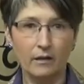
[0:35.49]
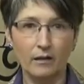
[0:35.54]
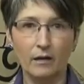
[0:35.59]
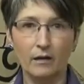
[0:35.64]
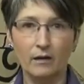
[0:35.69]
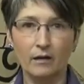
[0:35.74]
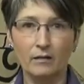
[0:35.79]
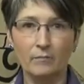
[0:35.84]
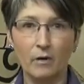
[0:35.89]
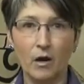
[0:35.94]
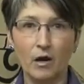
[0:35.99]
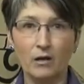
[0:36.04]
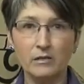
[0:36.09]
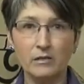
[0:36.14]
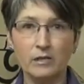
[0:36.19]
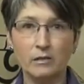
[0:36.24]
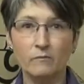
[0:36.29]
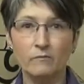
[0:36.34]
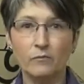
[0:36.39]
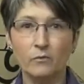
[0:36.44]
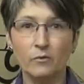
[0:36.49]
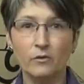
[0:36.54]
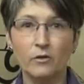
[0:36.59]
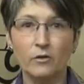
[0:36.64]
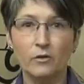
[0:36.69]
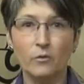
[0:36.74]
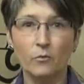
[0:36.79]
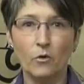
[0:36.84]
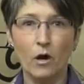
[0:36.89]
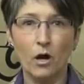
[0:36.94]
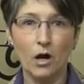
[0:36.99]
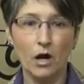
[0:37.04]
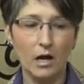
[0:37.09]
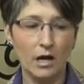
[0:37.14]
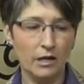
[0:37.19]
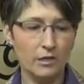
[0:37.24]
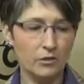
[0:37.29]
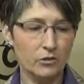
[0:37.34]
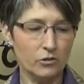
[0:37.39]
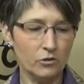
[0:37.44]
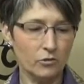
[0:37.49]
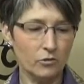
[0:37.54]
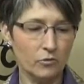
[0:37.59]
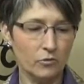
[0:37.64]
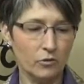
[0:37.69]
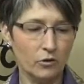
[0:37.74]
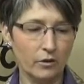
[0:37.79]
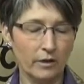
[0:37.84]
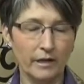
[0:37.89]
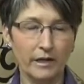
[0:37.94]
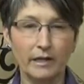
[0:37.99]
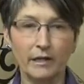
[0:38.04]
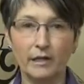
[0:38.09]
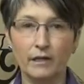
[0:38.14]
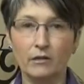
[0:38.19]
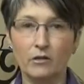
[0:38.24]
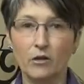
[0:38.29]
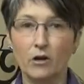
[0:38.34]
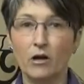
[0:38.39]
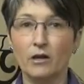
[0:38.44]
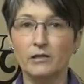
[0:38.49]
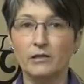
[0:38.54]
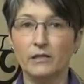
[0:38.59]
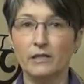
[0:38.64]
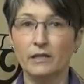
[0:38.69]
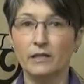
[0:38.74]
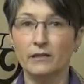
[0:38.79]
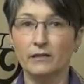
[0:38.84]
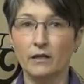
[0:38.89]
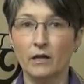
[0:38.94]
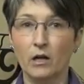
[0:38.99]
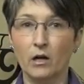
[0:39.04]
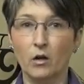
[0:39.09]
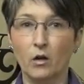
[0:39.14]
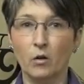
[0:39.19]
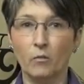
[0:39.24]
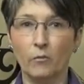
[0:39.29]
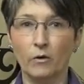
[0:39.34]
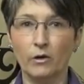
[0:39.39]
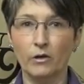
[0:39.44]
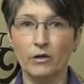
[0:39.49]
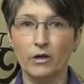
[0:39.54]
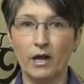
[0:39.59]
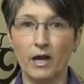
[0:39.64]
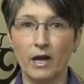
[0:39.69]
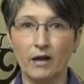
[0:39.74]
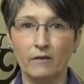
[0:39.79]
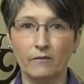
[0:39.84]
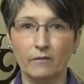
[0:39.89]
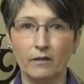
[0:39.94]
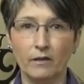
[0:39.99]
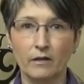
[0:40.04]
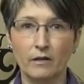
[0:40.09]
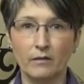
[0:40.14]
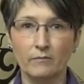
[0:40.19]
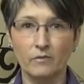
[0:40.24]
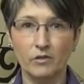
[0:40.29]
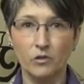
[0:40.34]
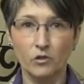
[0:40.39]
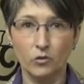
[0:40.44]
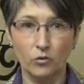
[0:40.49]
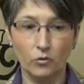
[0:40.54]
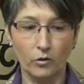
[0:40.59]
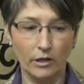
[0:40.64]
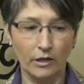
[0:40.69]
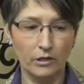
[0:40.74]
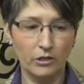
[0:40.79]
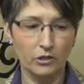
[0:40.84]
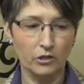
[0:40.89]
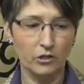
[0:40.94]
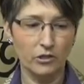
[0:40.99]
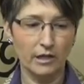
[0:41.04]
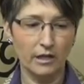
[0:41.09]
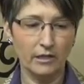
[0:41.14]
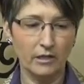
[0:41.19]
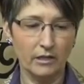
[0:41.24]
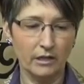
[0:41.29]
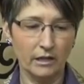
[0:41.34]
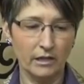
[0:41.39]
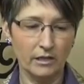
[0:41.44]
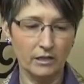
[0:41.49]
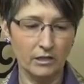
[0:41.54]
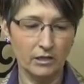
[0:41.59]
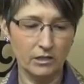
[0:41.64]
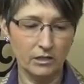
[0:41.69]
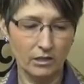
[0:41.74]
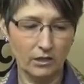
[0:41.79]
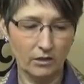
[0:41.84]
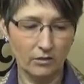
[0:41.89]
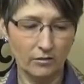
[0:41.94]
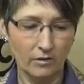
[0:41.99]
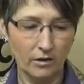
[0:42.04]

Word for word: Um, awesome for the garage or any closet in the home where you have um, storage that you need to do.